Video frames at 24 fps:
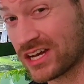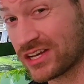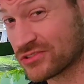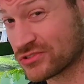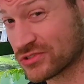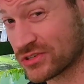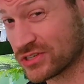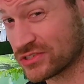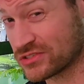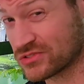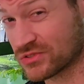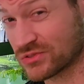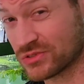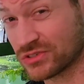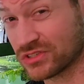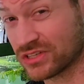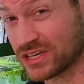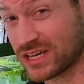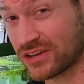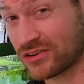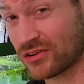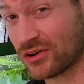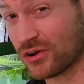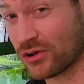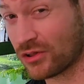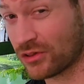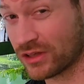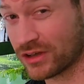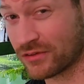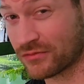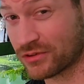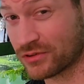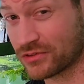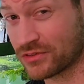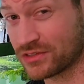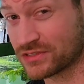nitrates really at
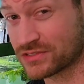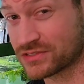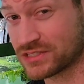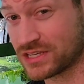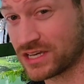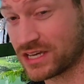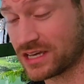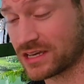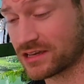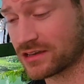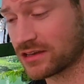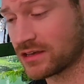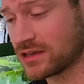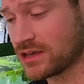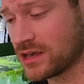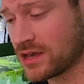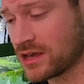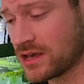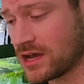all ever in this tank.